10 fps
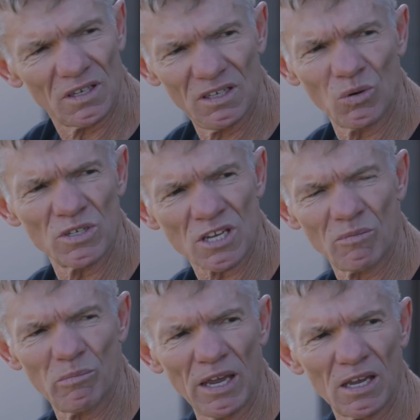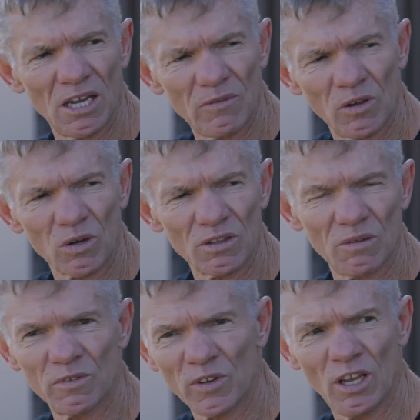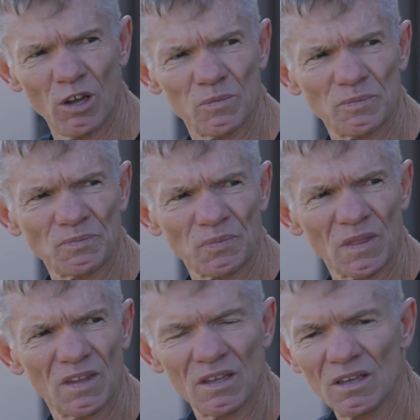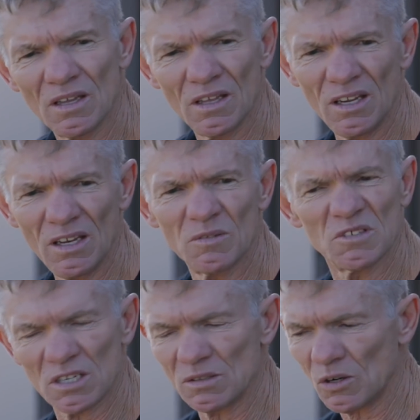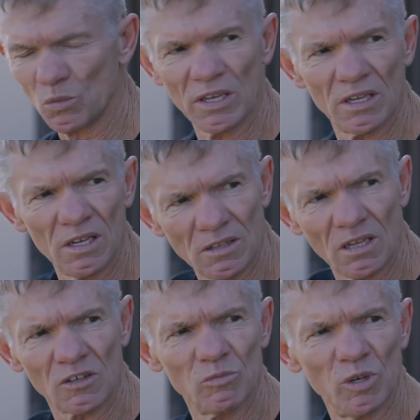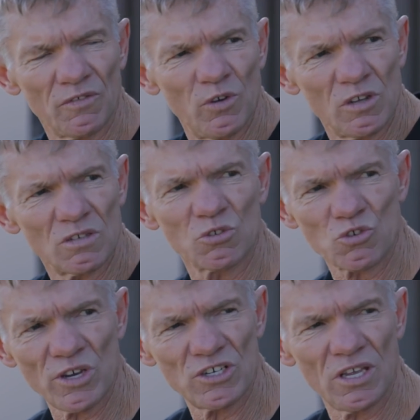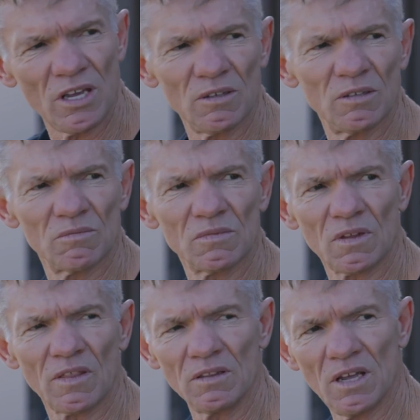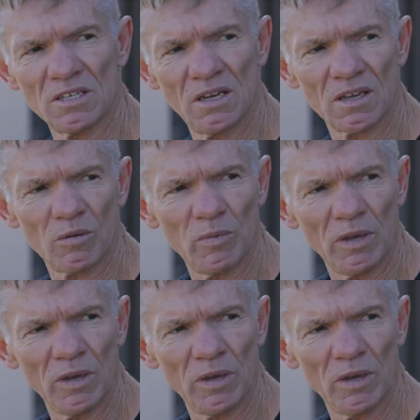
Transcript: and he'd always come back and have a look at the video, and then he'd say, "Oh, we can get that a little bit further stretched out," and I think that's how it came